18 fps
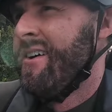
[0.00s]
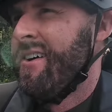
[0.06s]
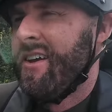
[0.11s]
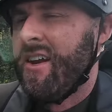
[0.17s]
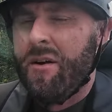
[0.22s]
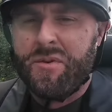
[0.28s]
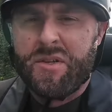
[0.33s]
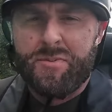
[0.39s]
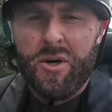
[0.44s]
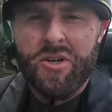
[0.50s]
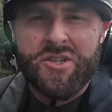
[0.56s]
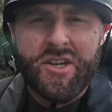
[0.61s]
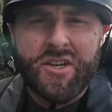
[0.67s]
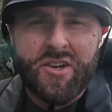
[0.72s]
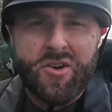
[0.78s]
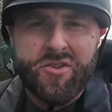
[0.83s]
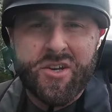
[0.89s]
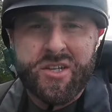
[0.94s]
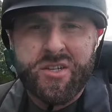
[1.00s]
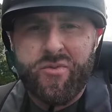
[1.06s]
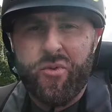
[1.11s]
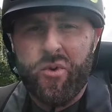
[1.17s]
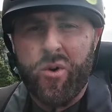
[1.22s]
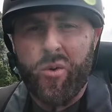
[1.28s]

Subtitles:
Now I'm supposed to do this for a